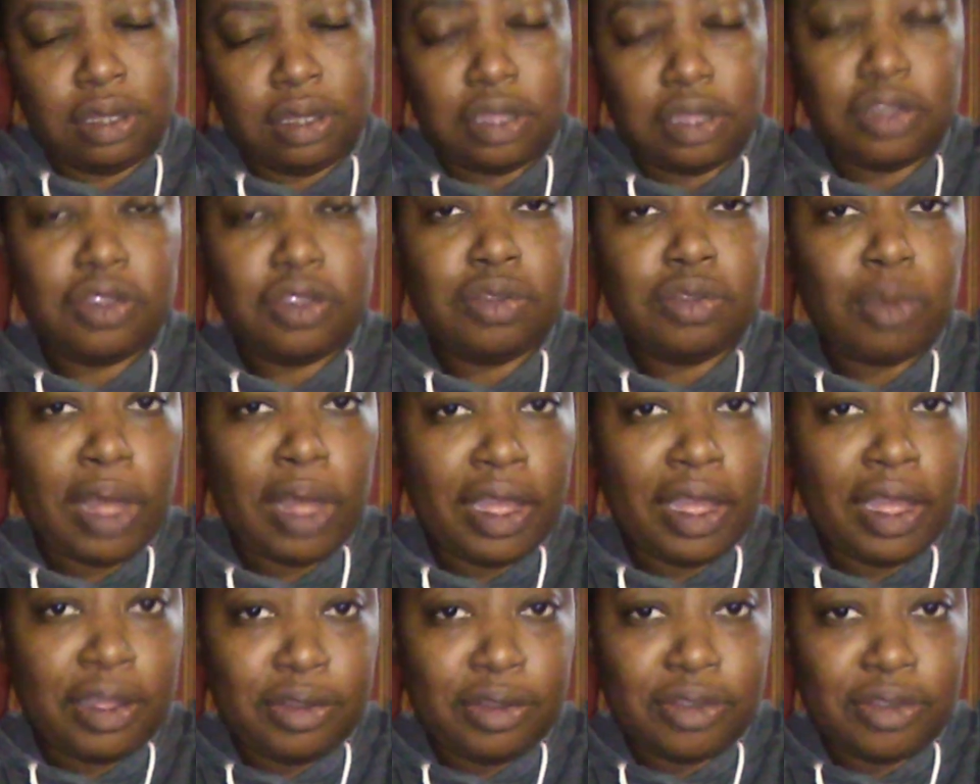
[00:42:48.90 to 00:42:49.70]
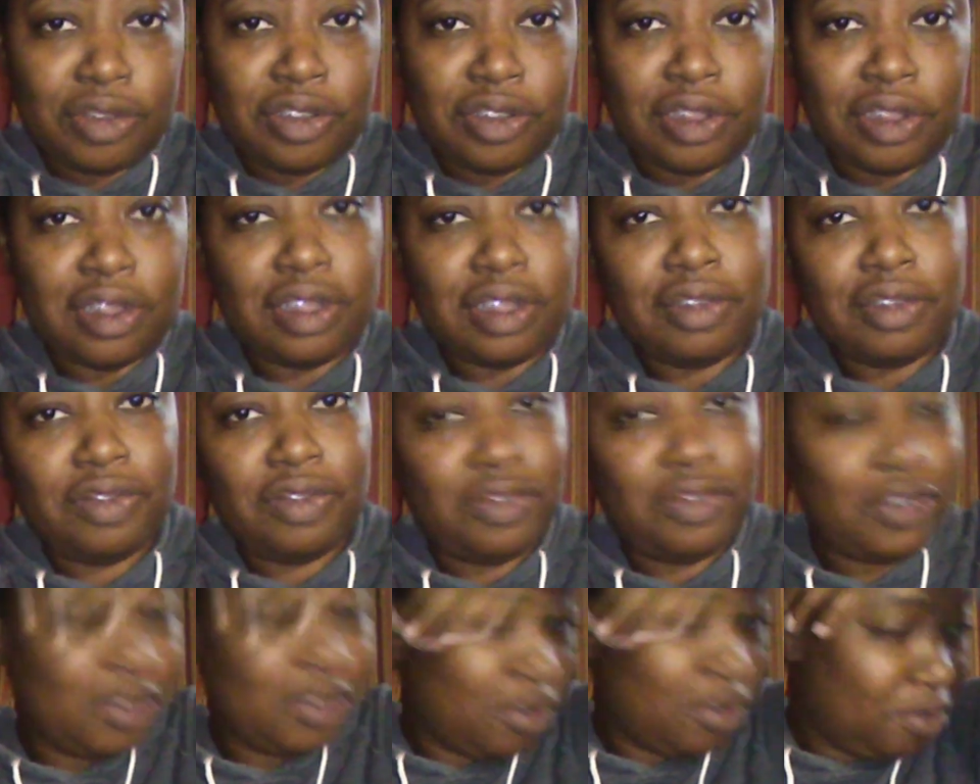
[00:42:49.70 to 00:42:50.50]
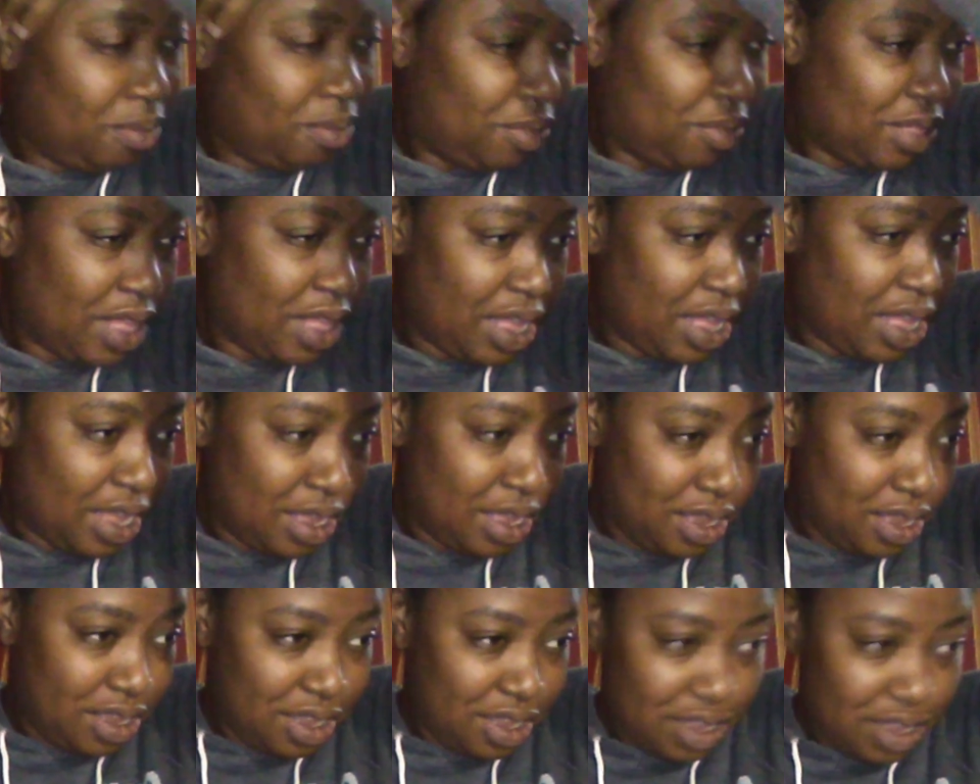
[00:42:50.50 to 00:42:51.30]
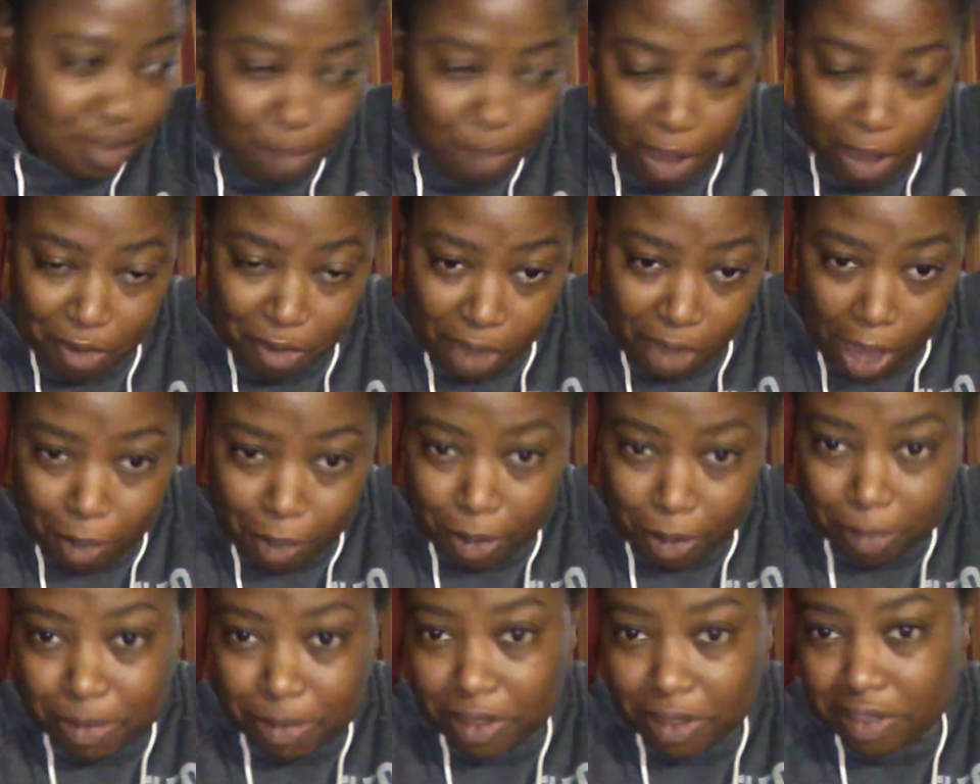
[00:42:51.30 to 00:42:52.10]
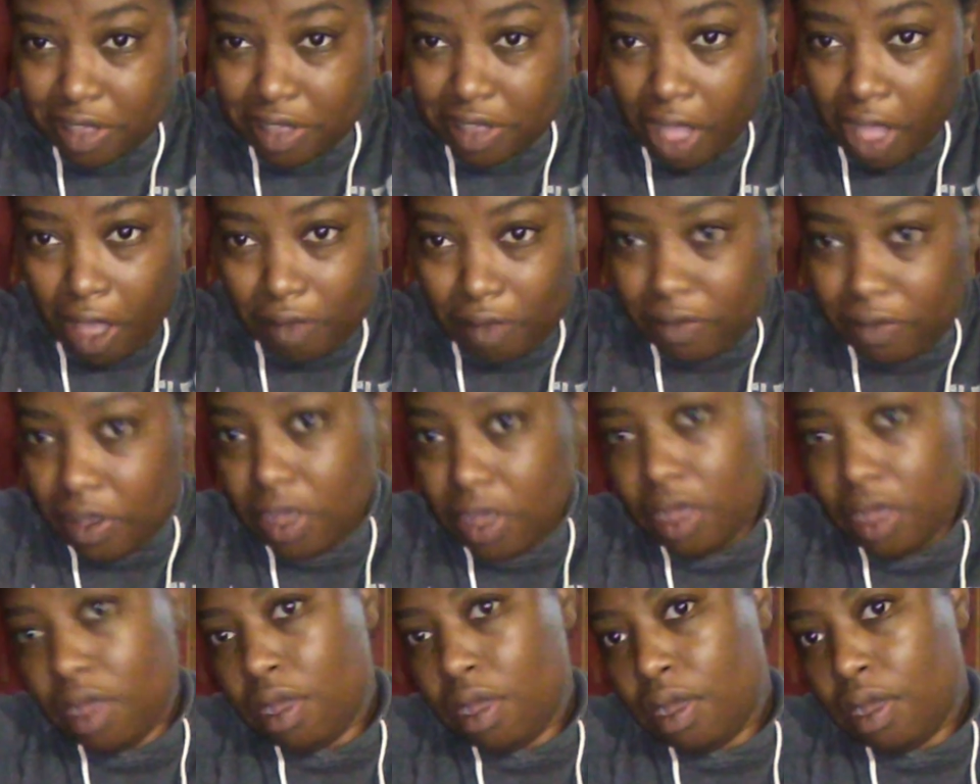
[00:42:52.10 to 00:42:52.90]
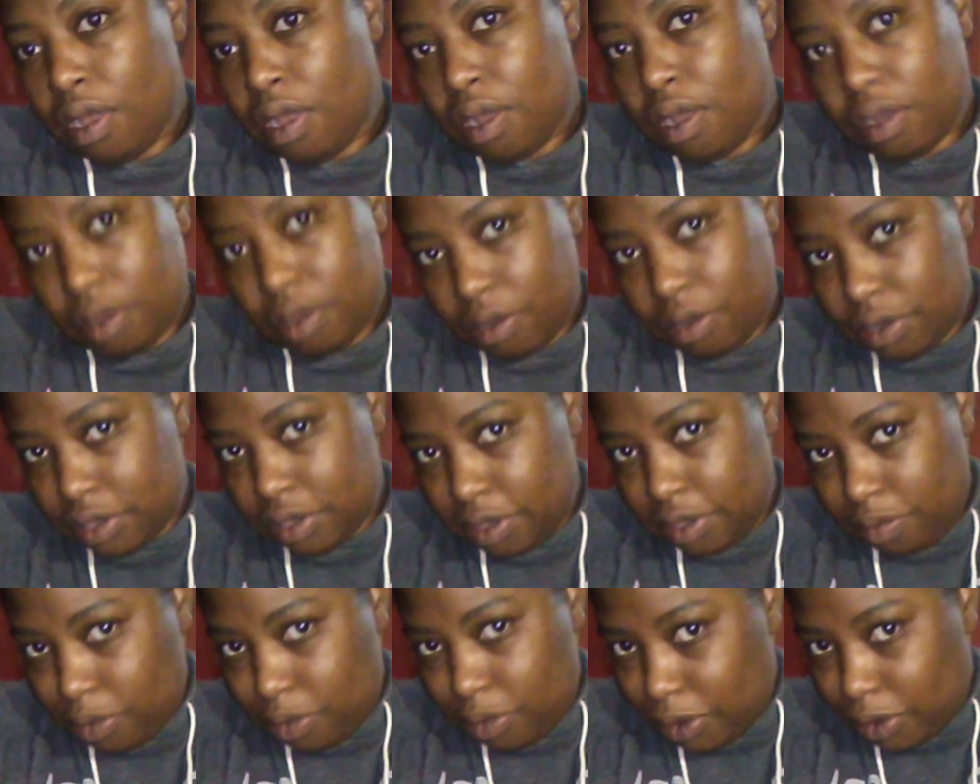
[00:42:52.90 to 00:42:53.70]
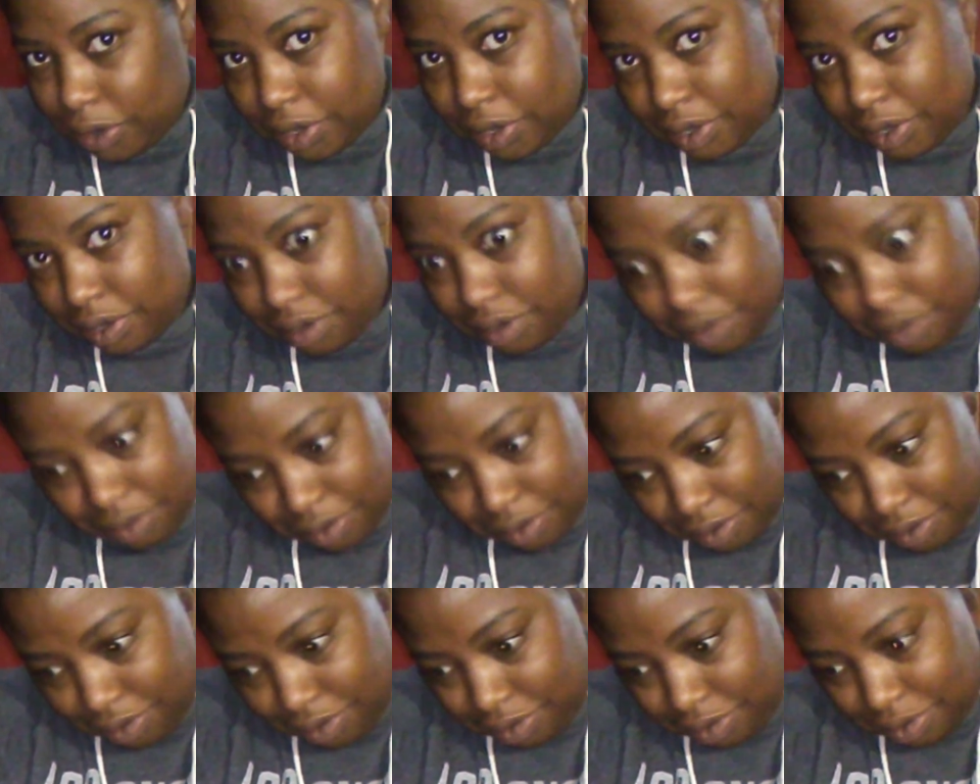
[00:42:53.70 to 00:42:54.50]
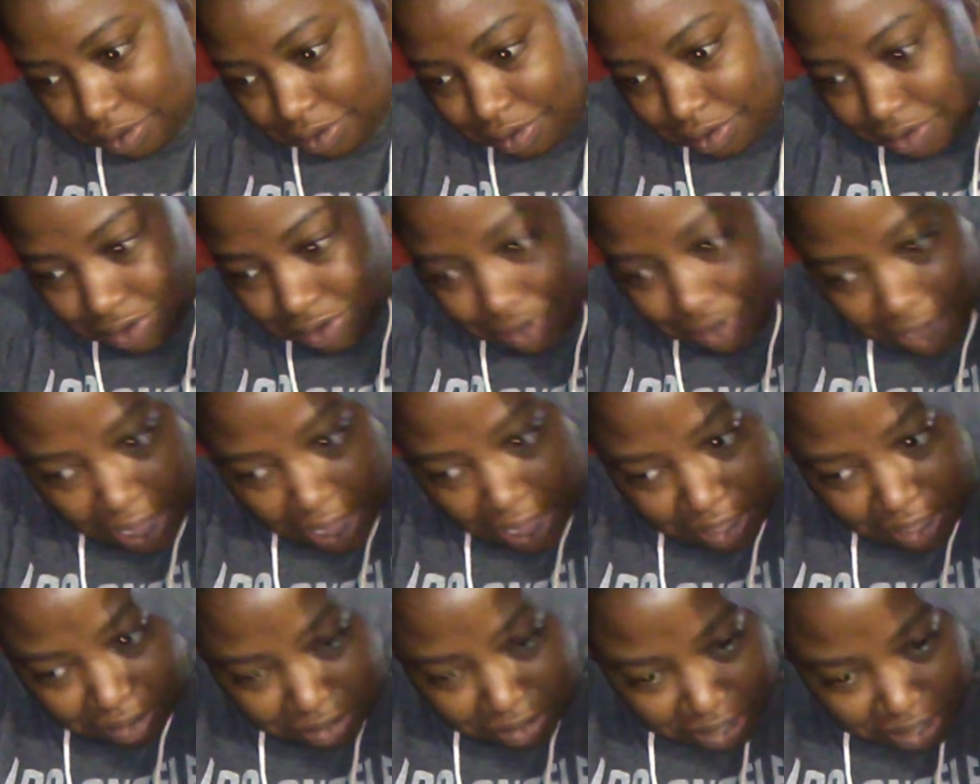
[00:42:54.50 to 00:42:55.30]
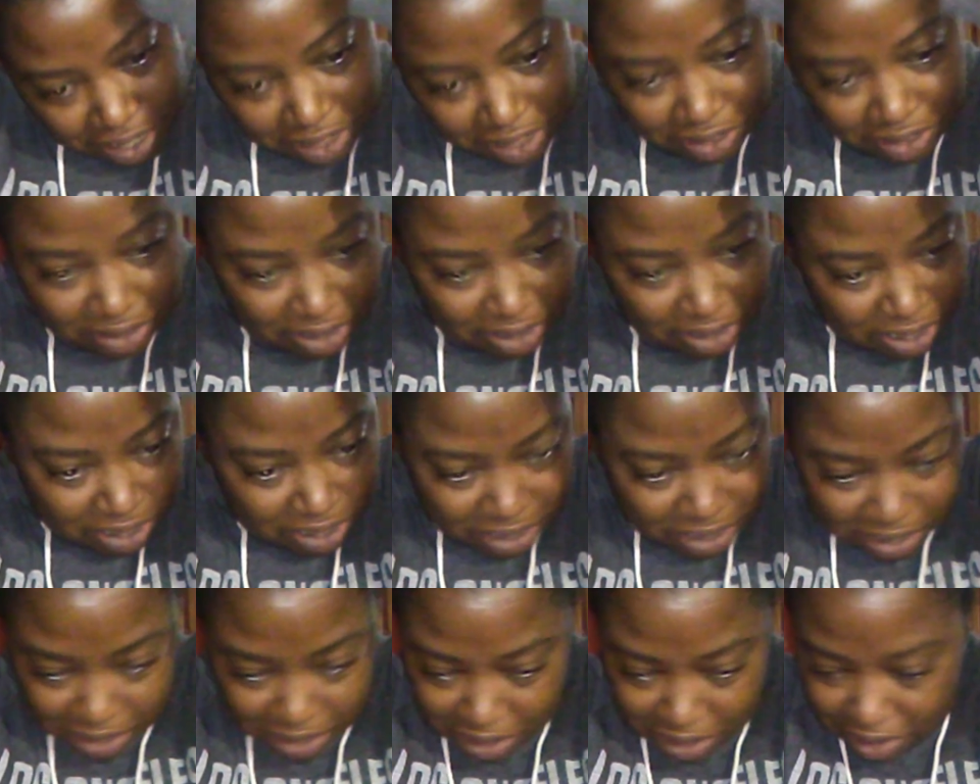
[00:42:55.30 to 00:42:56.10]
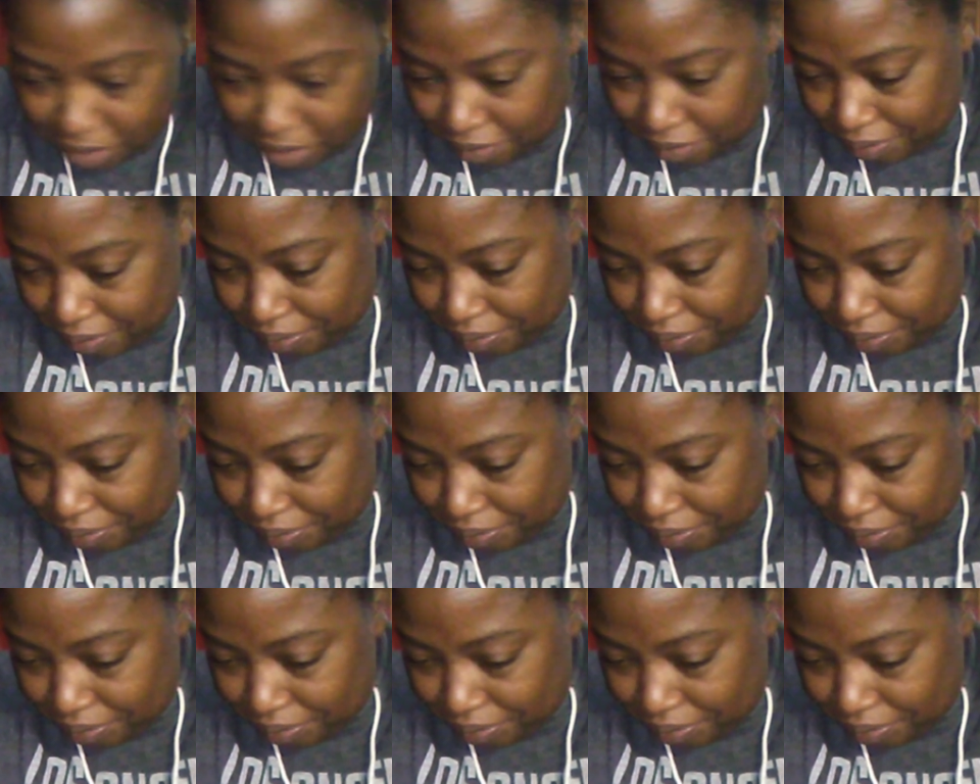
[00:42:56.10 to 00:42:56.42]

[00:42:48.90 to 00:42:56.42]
This is why I usually film like my wrap-ups and stuff early morning, Saturday and Sunday.